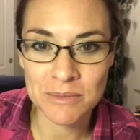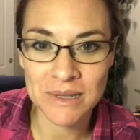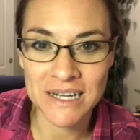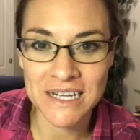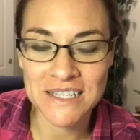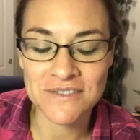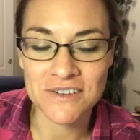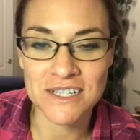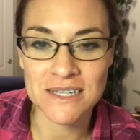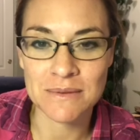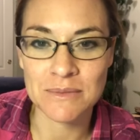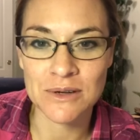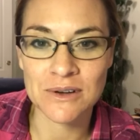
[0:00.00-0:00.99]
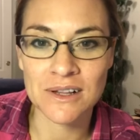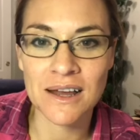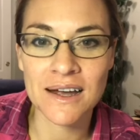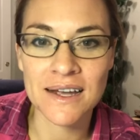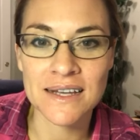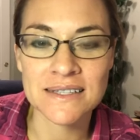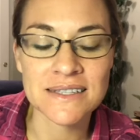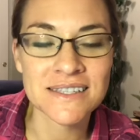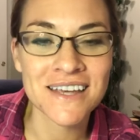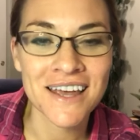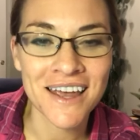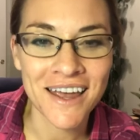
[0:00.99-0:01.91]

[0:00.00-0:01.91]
plans for some new clients.